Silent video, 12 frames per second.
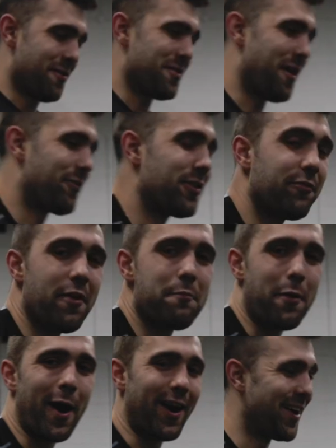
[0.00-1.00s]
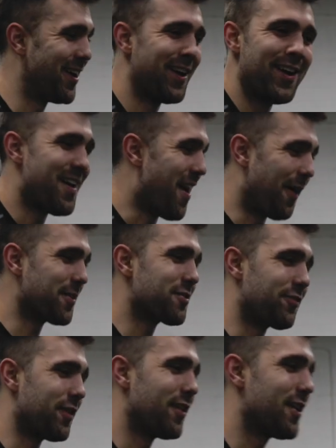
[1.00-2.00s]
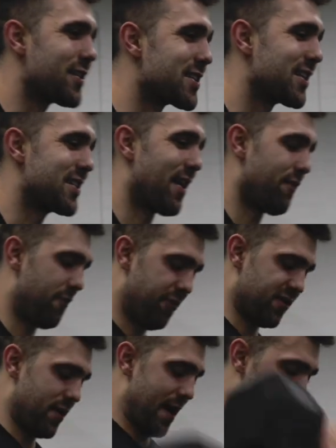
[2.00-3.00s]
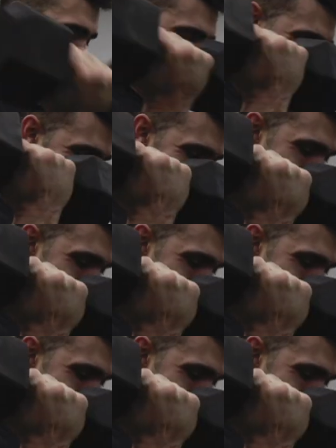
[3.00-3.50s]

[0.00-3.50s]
Now for the fun part. Arms are feeling it, let's get seven full reps. Three.